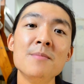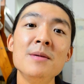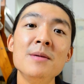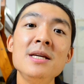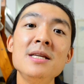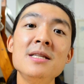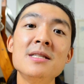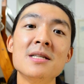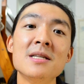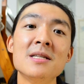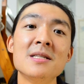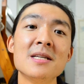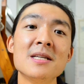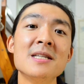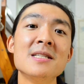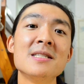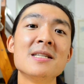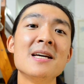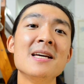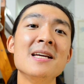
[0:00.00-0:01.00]
means is
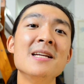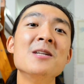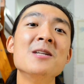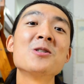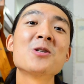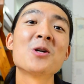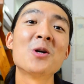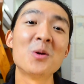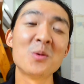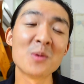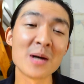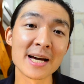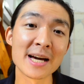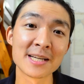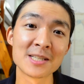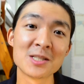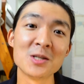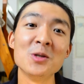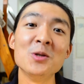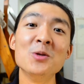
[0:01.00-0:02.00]
that it is
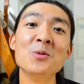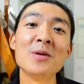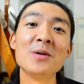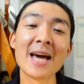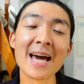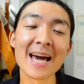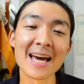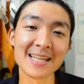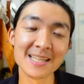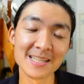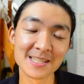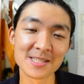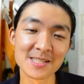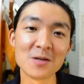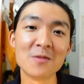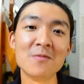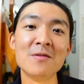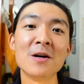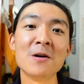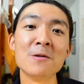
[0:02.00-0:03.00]
correct. You can
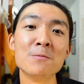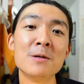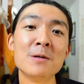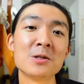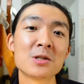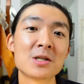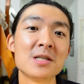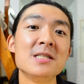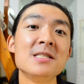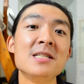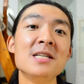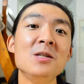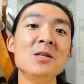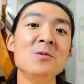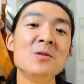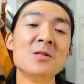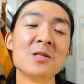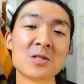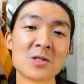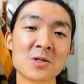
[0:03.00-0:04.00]
still very much
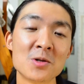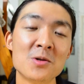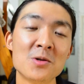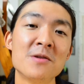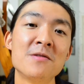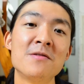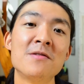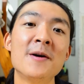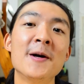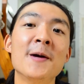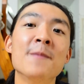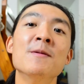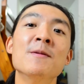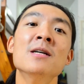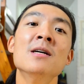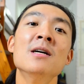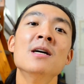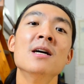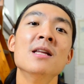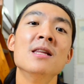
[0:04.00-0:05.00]
continue to certify.
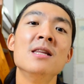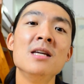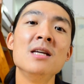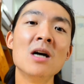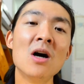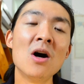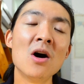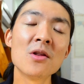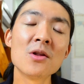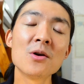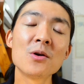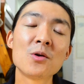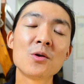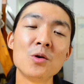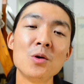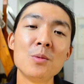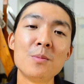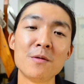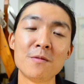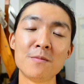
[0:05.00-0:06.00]
The other
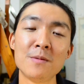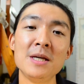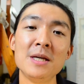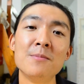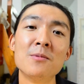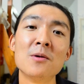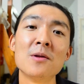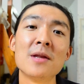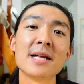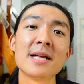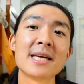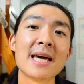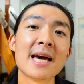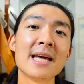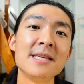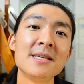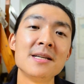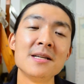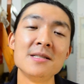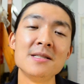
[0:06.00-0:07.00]
group of people that
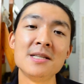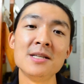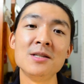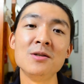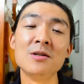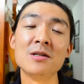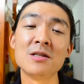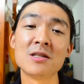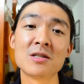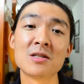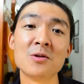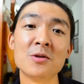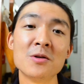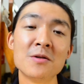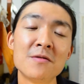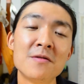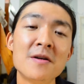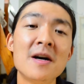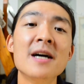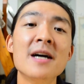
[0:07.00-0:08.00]
can continue to
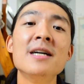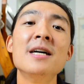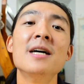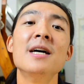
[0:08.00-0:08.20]
certify